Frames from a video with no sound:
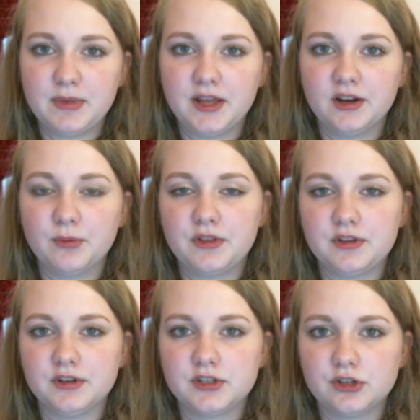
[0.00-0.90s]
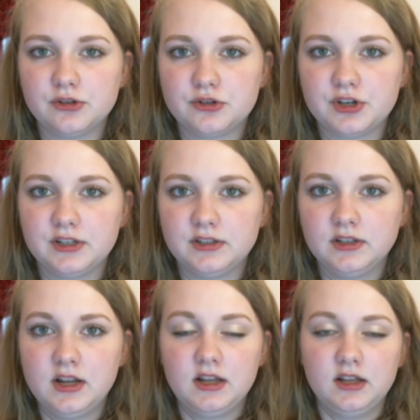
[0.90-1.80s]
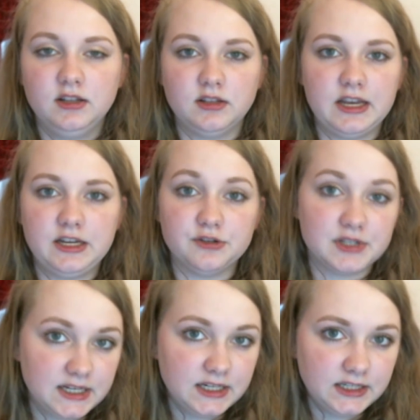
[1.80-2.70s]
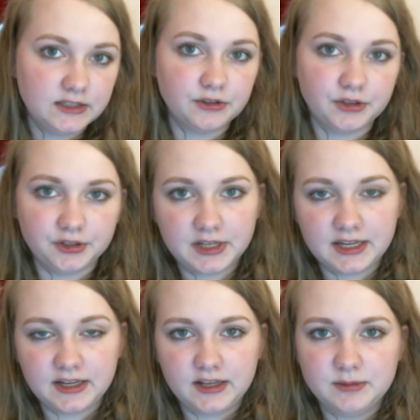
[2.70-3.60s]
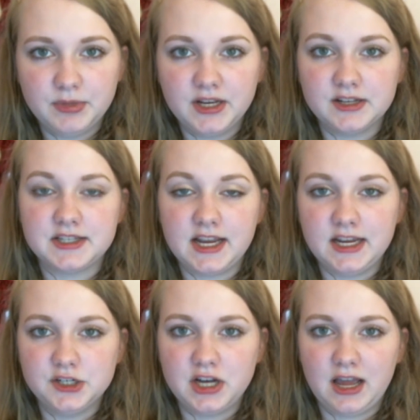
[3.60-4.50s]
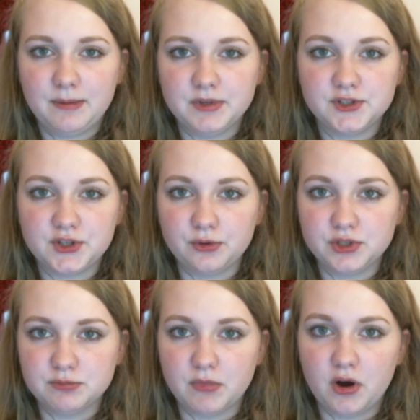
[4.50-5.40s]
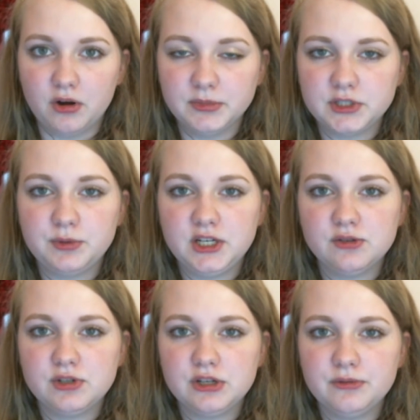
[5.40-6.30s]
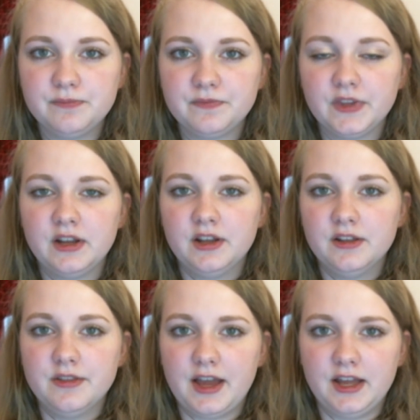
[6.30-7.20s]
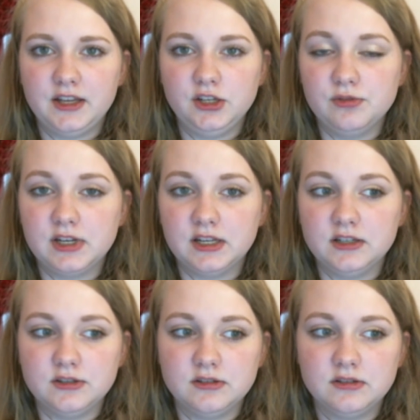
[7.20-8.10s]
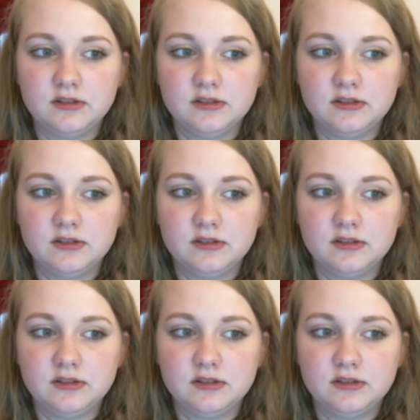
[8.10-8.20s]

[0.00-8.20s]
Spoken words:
better with your children, like your teen or your kid, because the age gap is so small between you two that you can